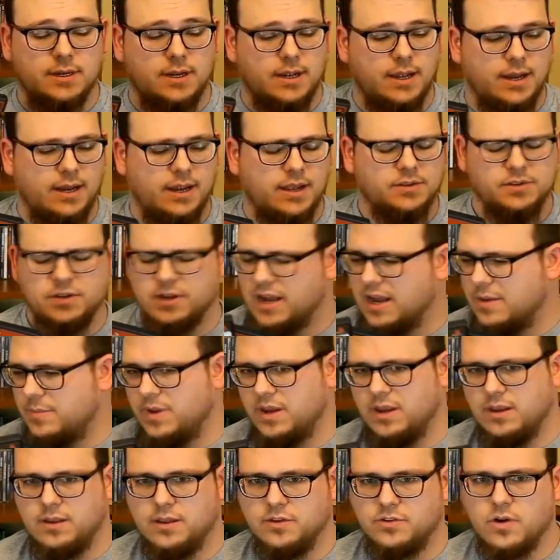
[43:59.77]
And he also gave
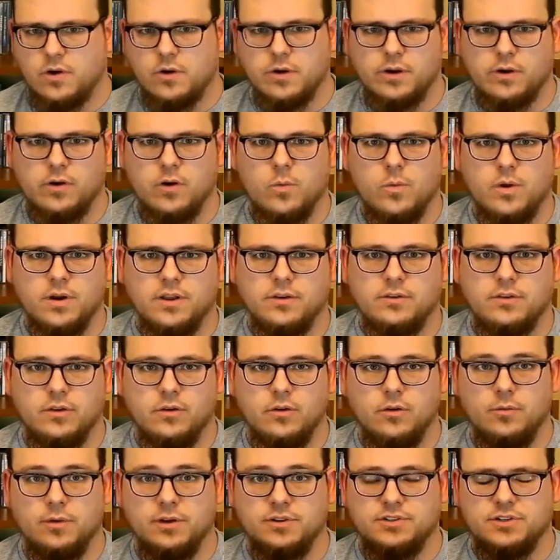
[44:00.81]
me Guitar Hero 1 and
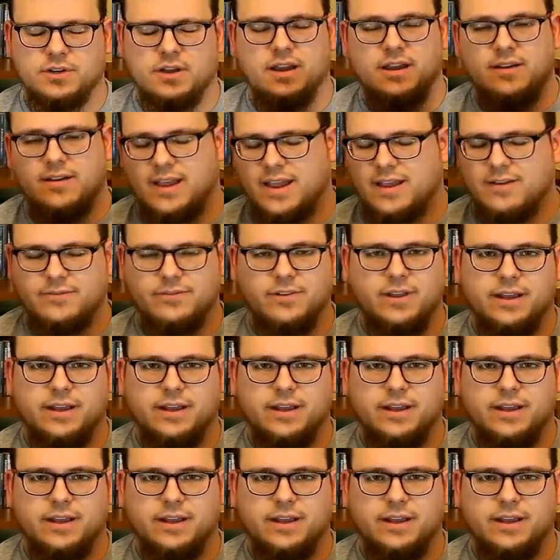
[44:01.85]
2, which I have